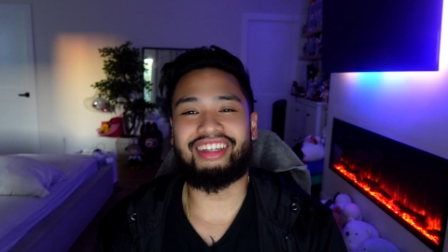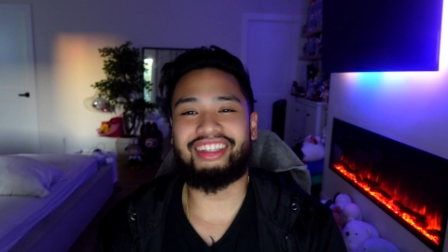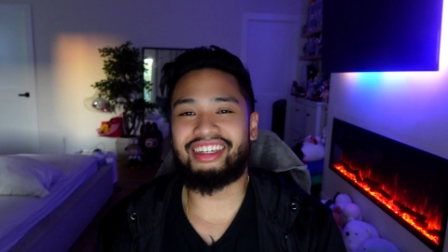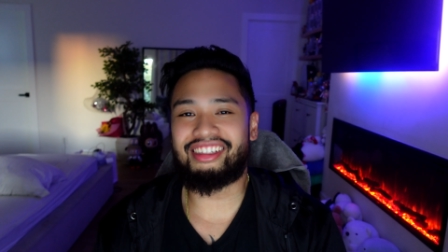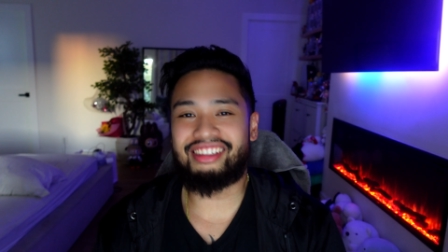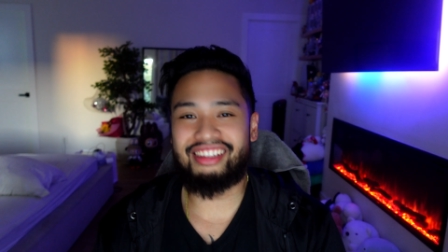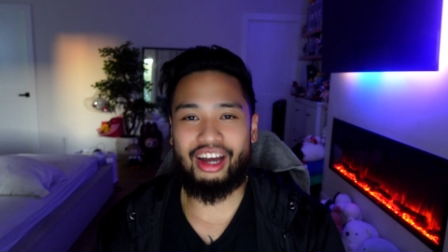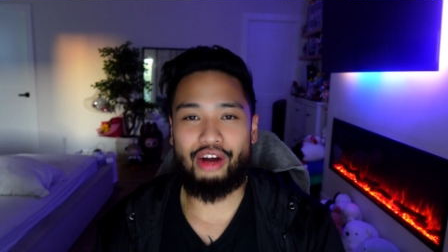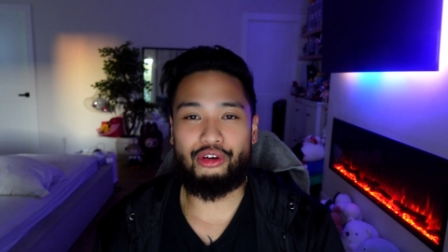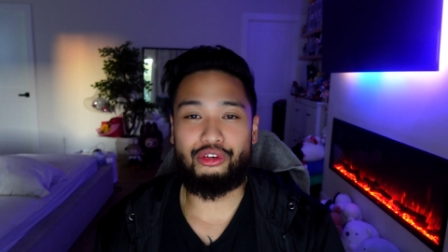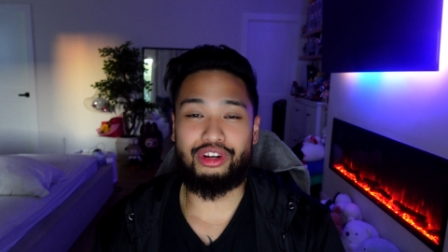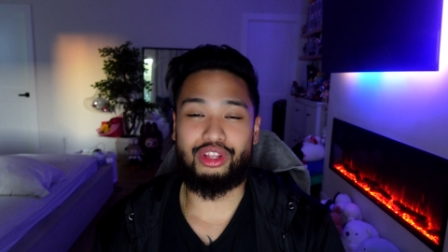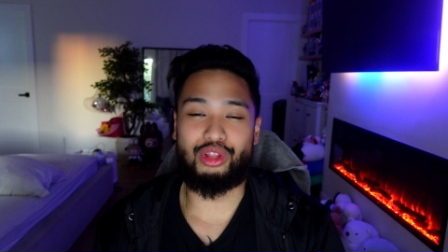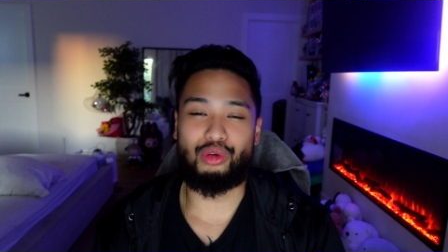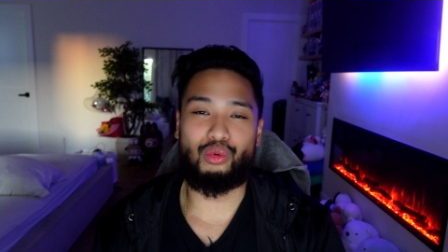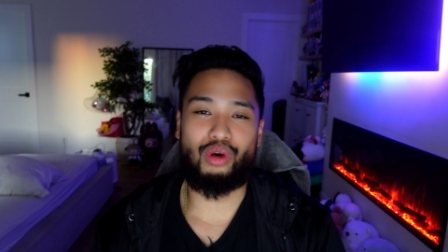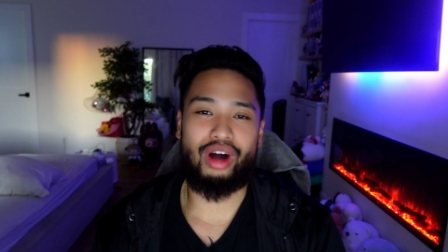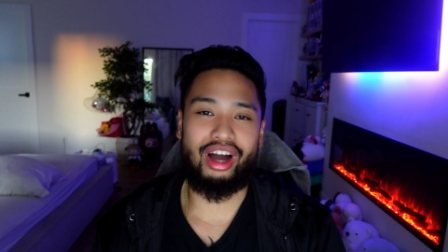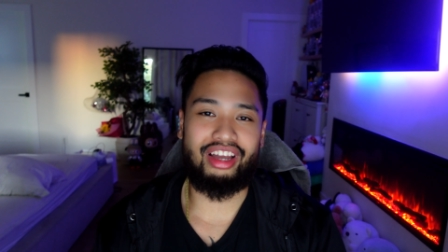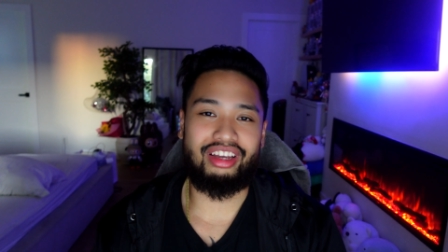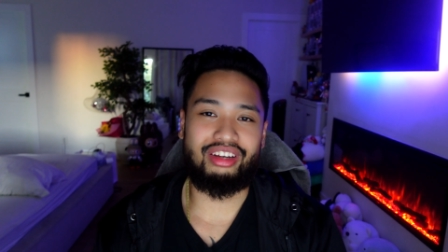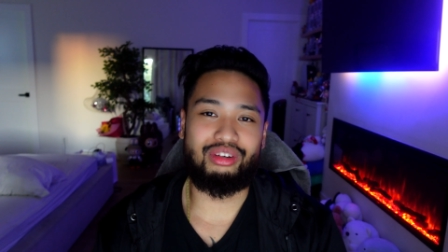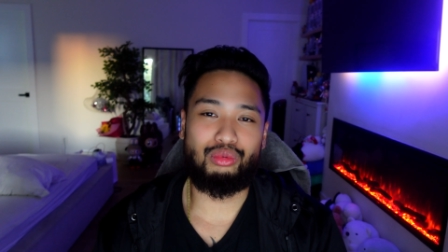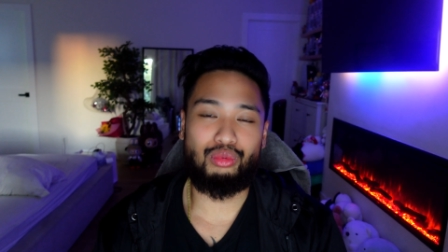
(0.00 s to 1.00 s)
that's not really
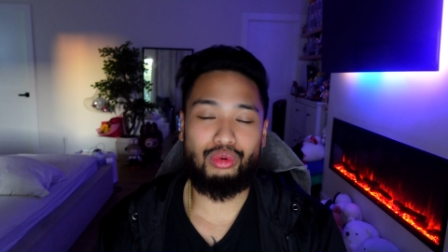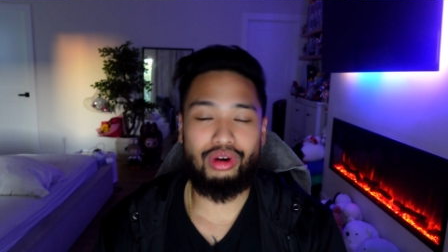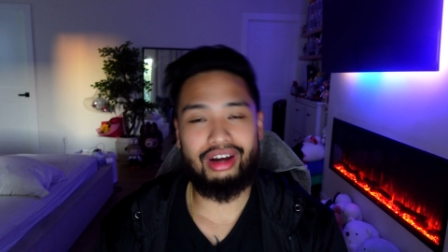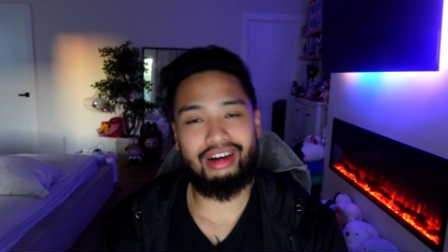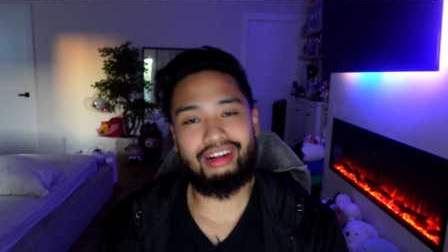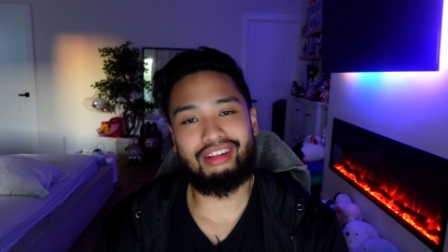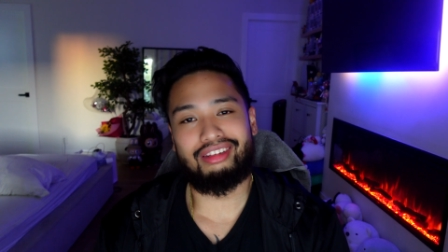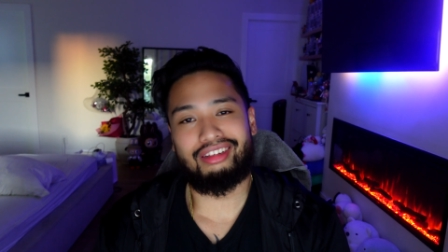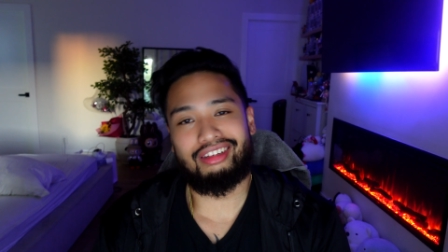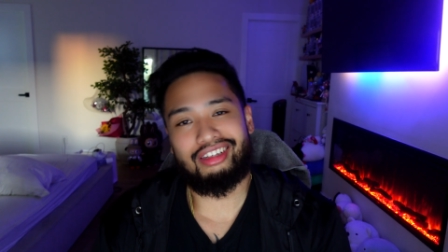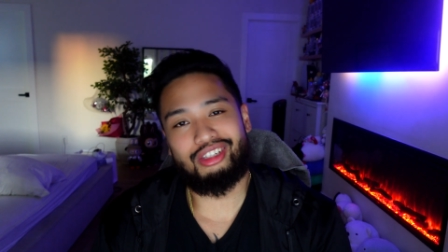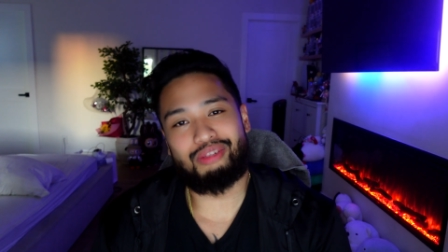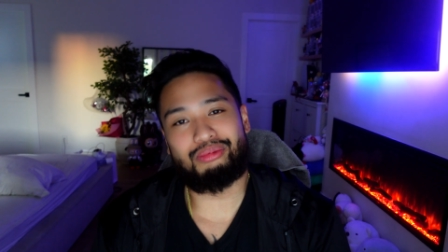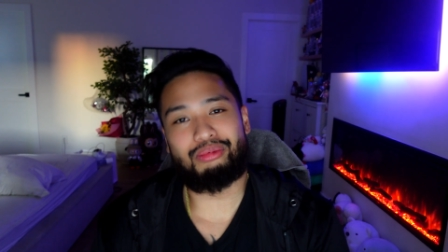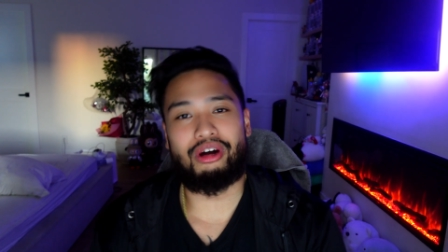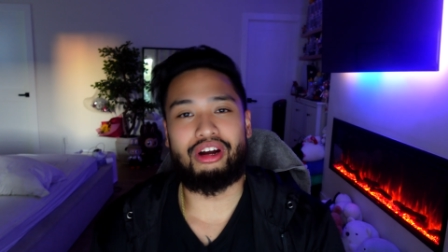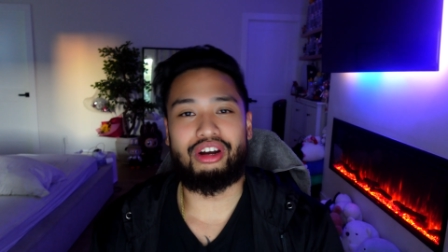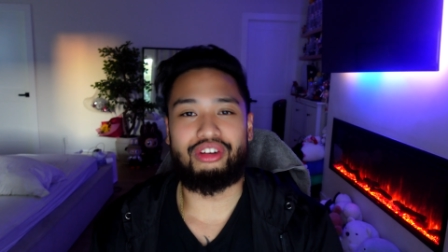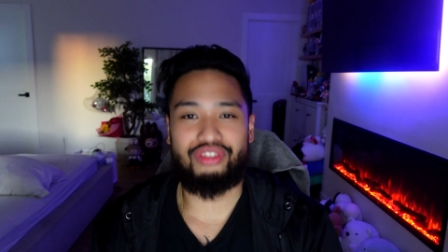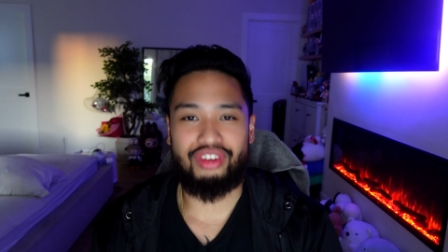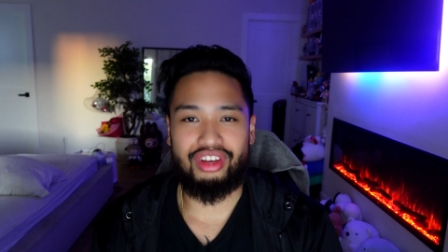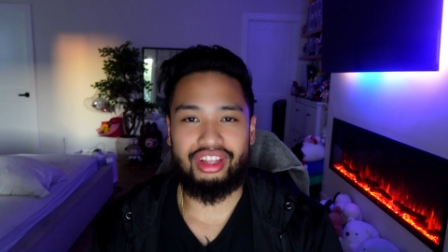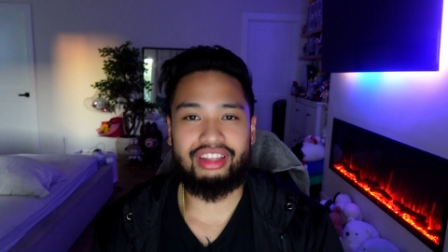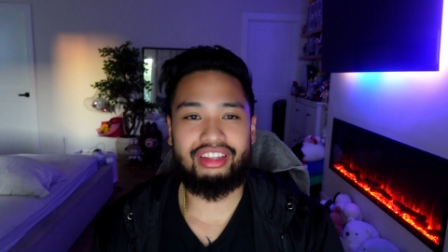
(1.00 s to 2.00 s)
why. Well, it's
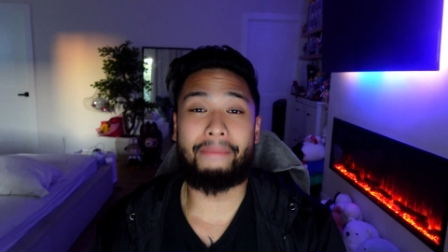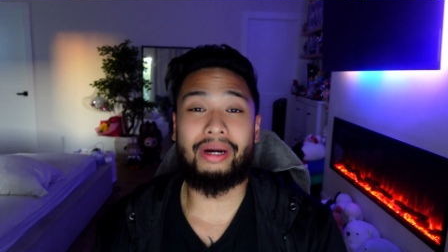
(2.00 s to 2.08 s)
part of it,